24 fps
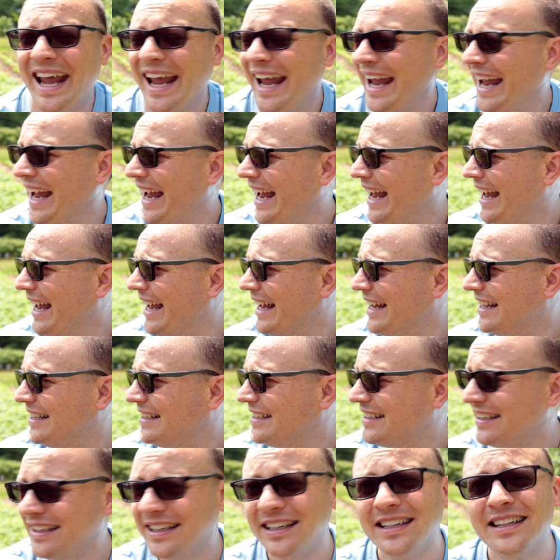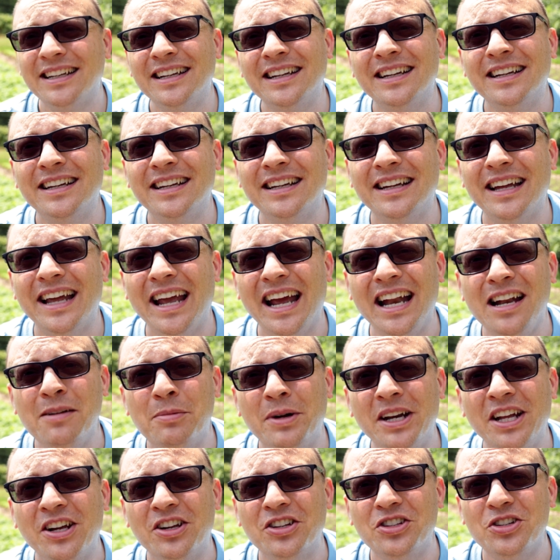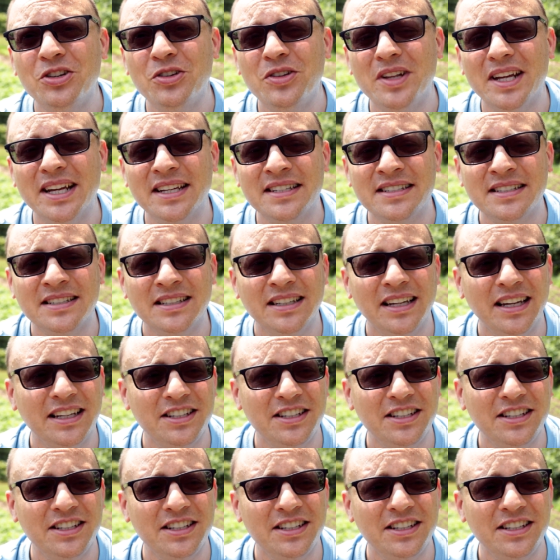And anybody could do this.